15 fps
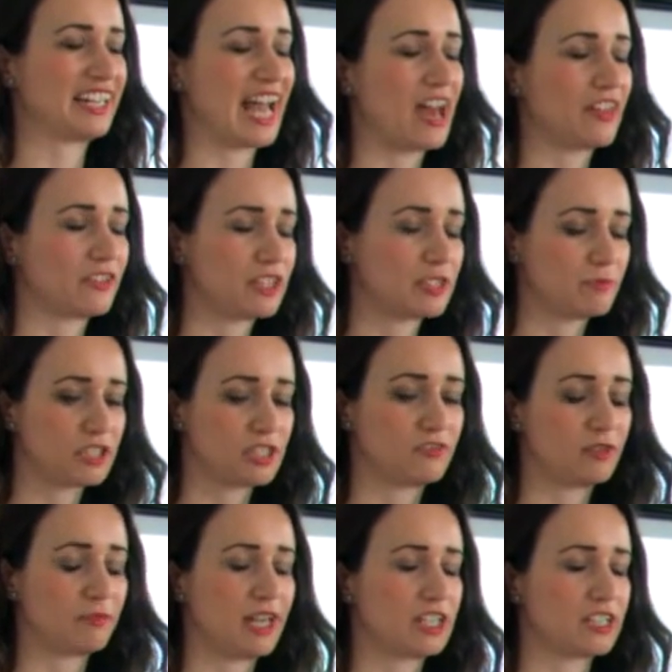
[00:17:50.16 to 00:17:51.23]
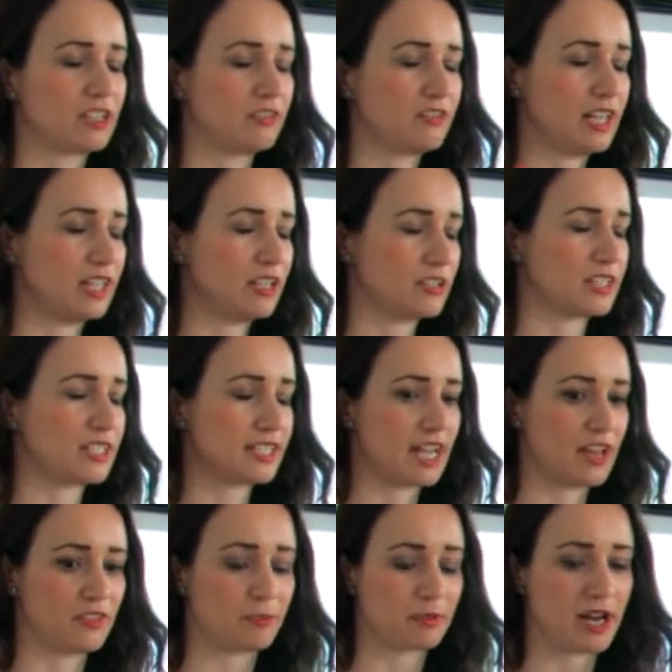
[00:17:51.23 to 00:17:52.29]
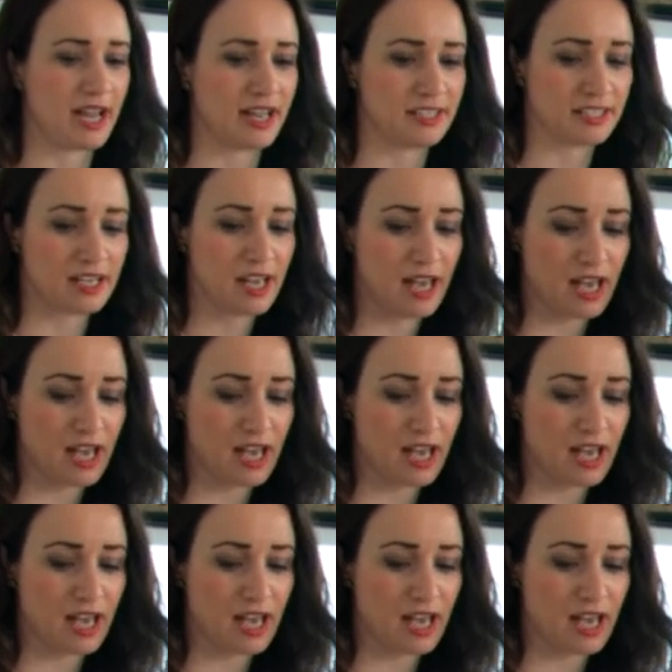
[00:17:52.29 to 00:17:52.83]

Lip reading: to gather as much information and really understand the brand